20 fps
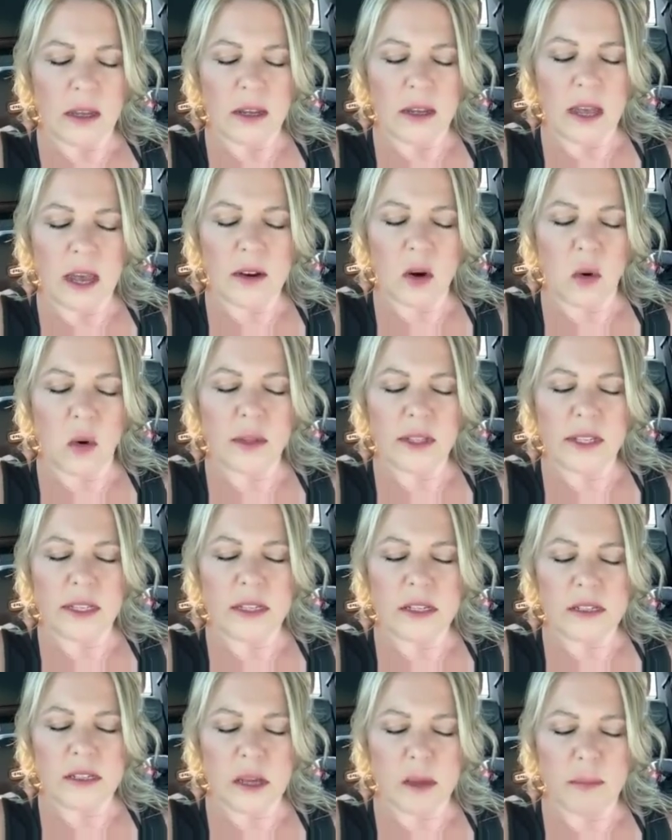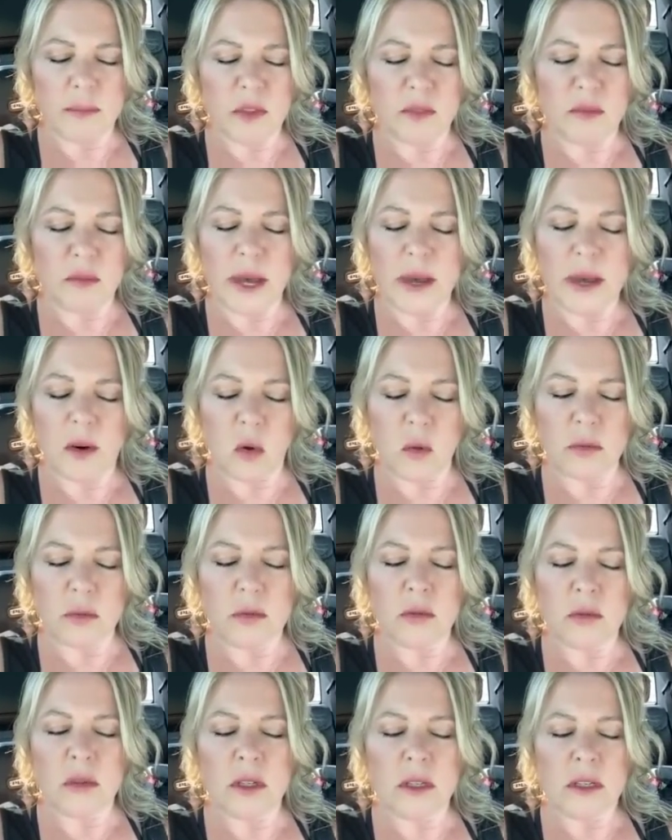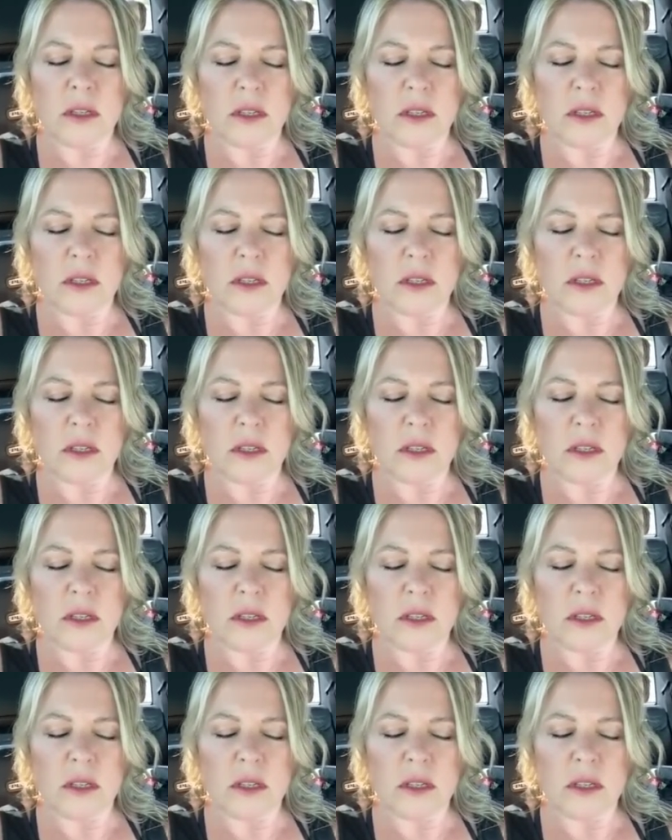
not only the depth of my own